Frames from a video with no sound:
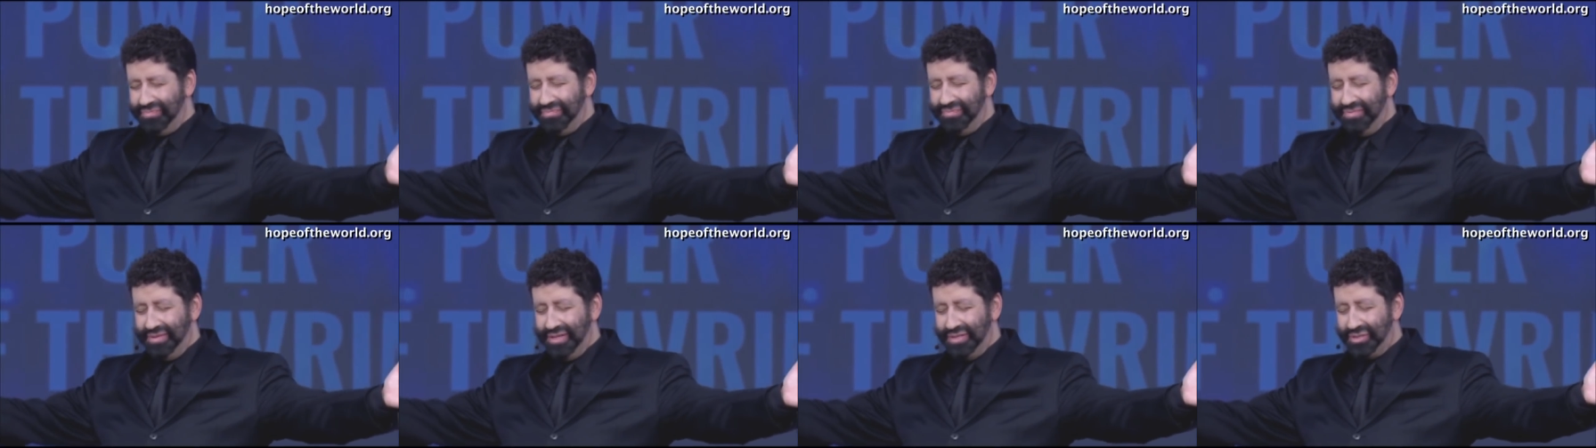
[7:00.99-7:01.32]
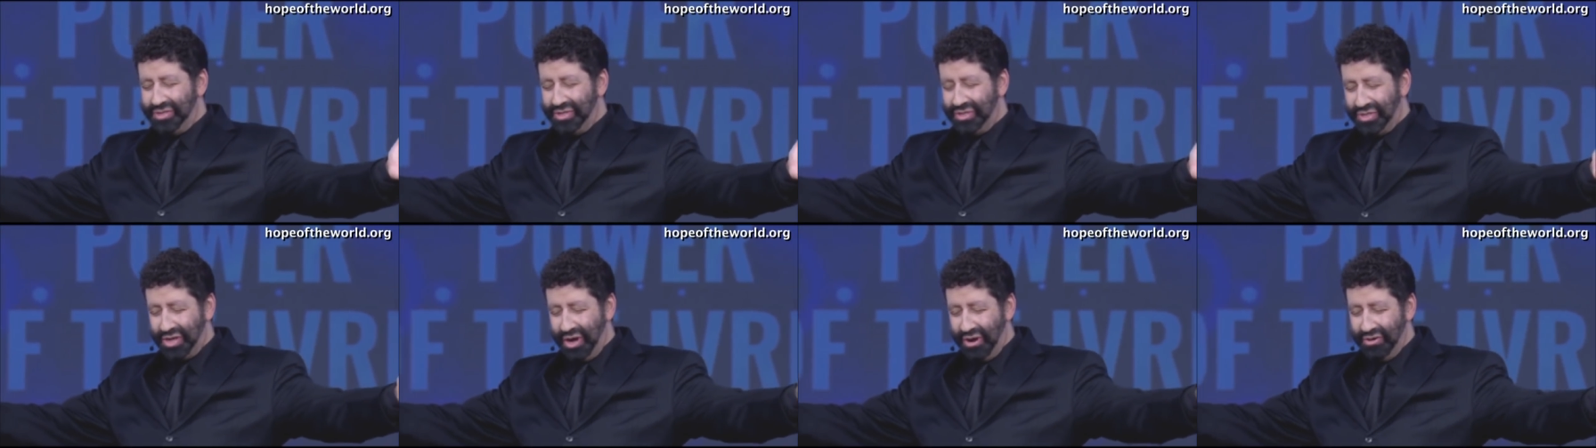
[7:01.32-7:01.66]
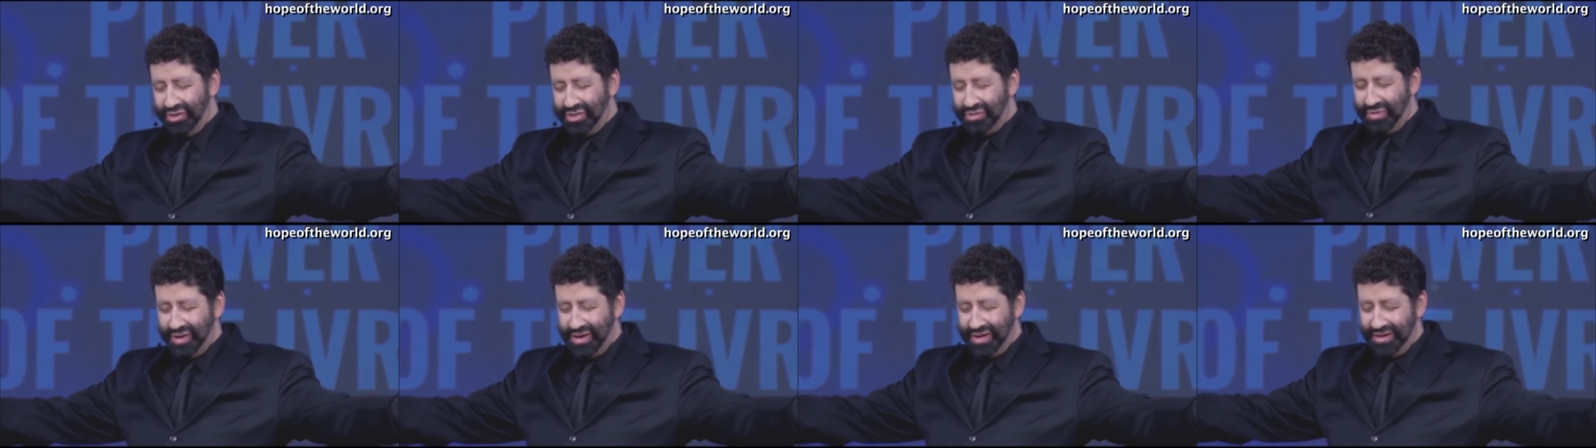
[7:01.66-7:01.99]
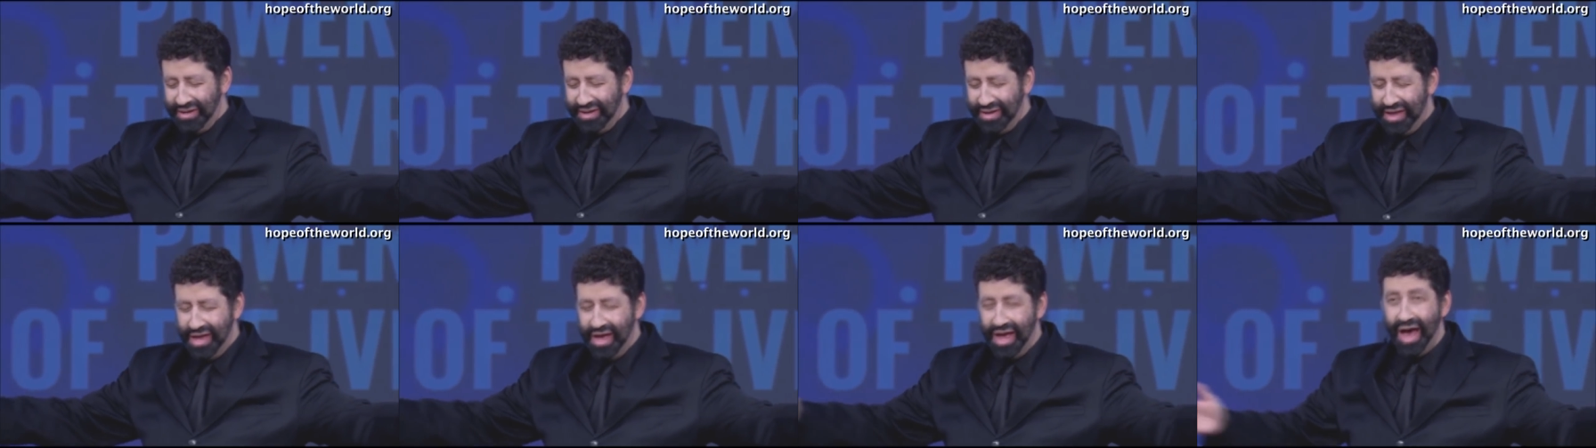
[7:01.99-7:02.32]
this discouragement.
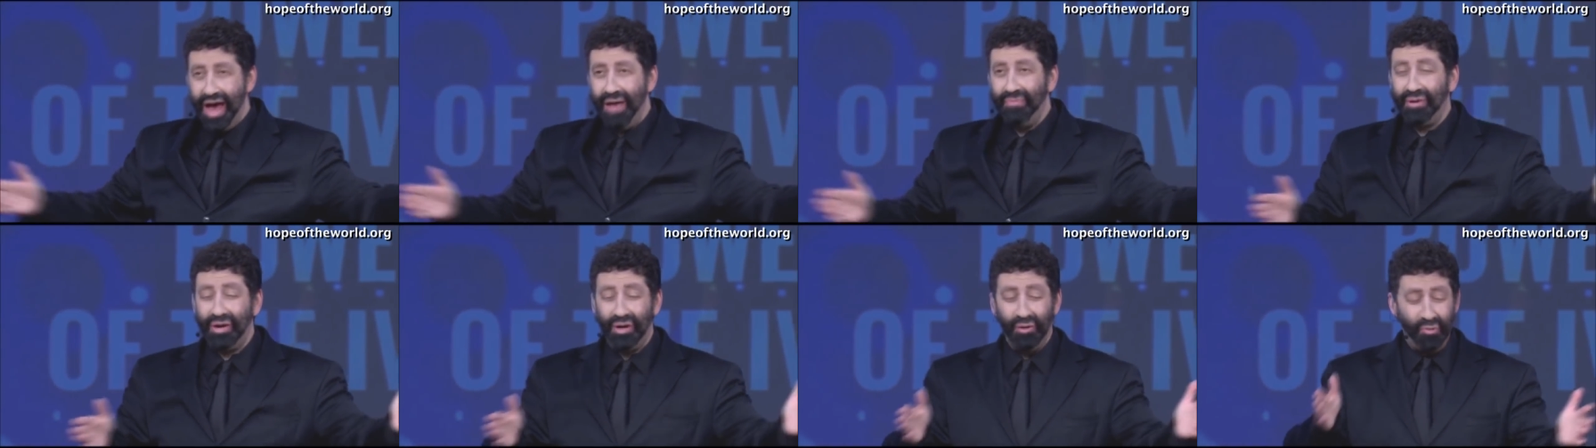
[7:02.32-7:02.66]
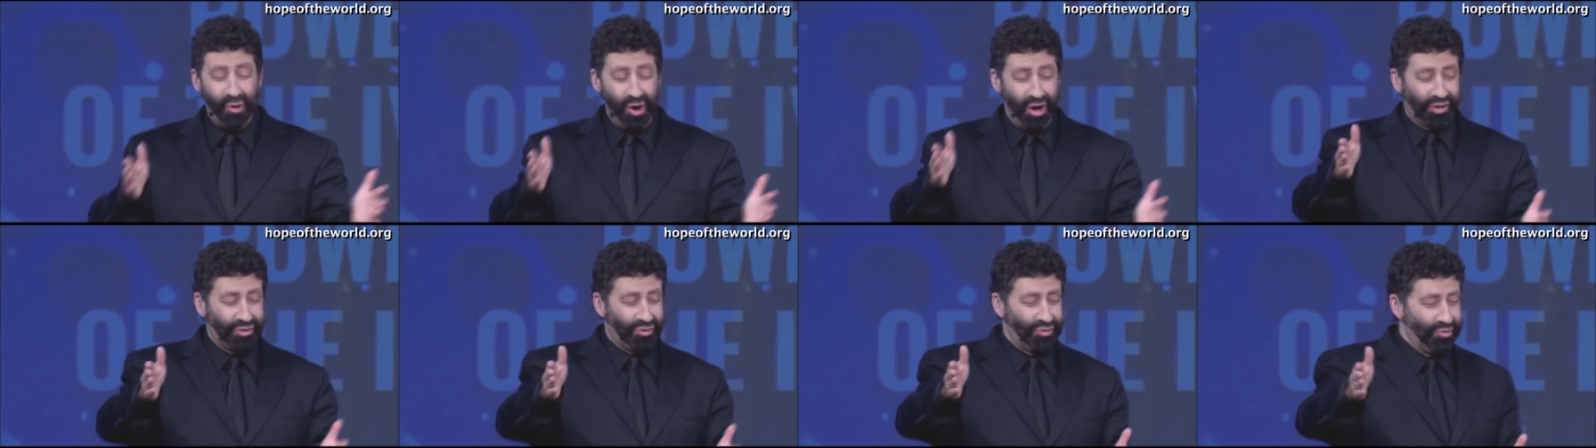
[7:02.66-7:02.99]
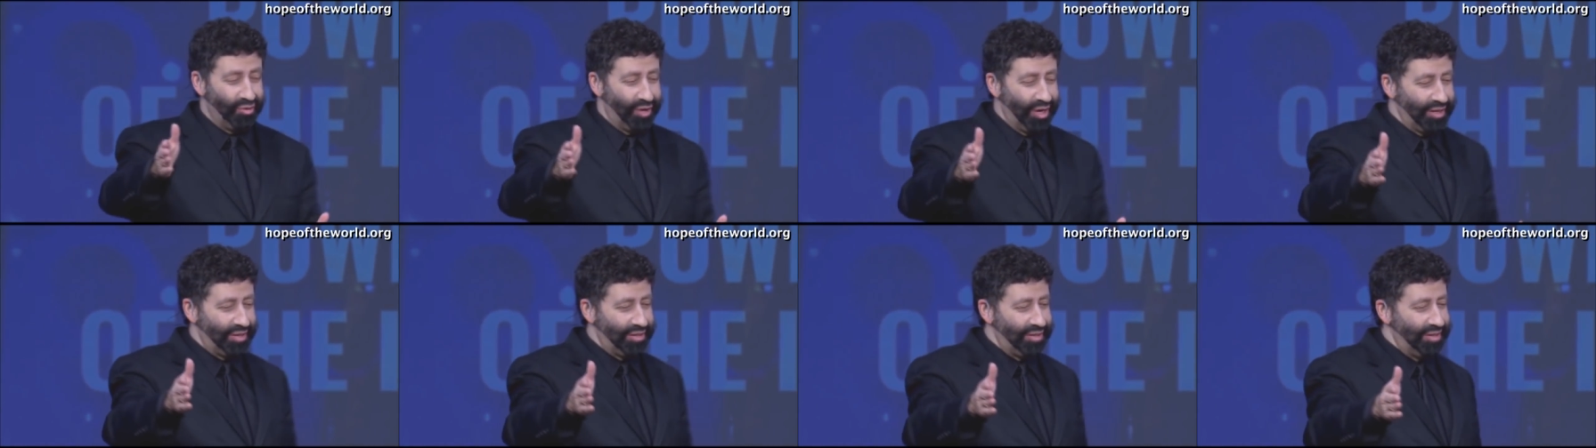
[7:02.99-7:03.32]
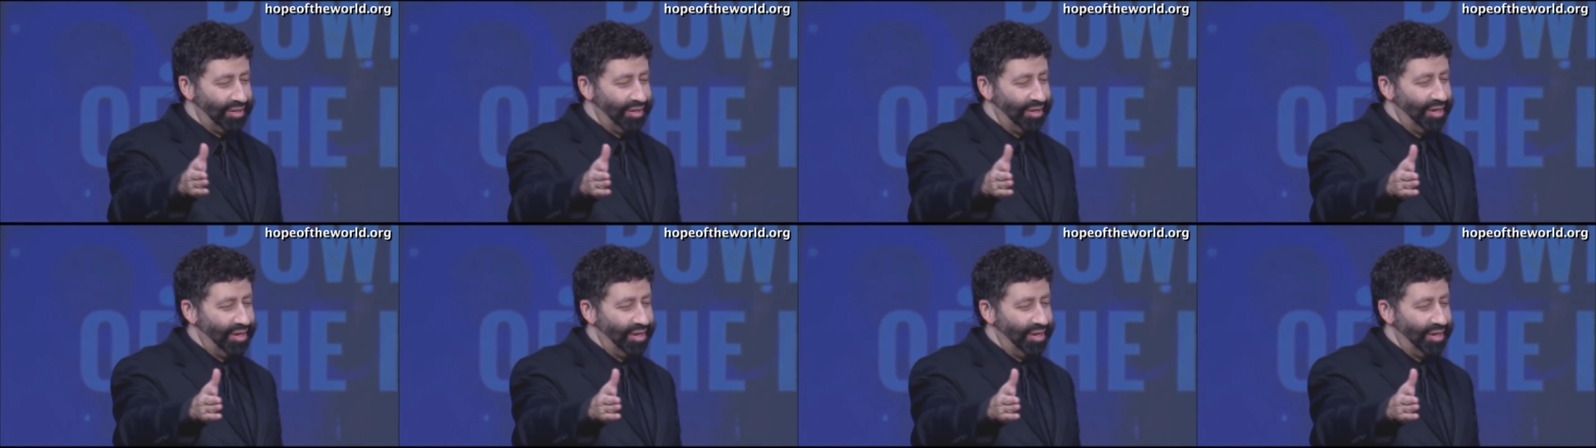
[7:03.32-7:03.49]
I'm going to walk through it.